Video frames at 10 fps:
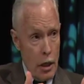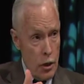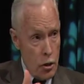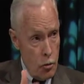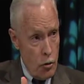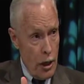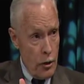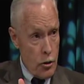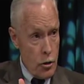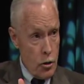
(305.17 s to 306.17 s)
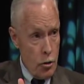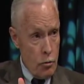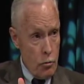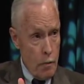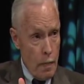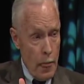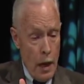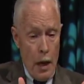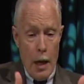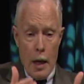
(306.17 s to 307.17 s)
in 2002. Mm-hmm.
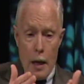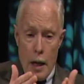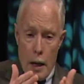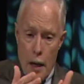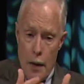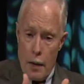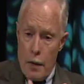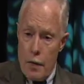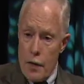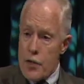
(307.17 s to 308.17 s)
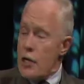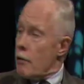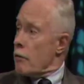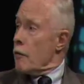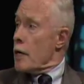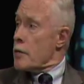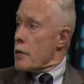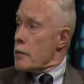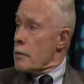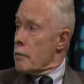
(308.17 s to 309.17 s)
This terrifies
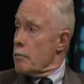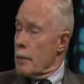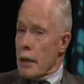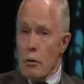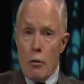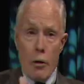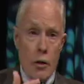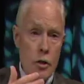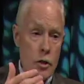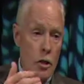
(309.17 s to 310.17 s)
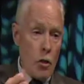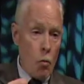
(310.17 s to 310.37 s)
us, because the